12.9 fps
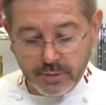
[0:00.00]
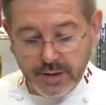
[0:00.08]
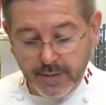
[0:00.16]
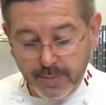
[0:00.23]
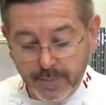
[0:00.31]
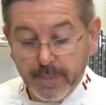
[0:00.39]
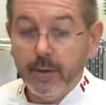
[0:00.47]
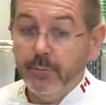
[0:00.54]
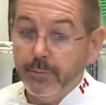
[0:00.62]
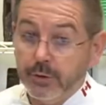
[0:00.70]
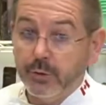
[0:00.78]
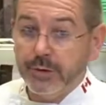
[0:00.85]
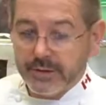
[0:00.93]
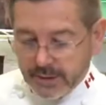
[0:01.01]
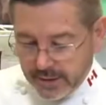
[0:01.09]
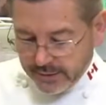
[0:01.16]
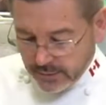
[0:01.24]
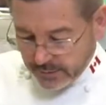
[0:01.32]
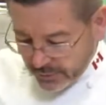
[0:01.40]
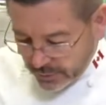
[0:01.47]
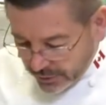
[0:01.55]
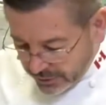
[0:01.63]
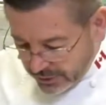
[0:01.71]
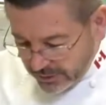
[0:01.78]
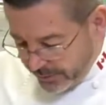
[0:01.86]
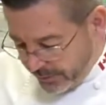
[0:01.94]
okay? But crystallized, of
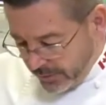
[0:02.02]
course.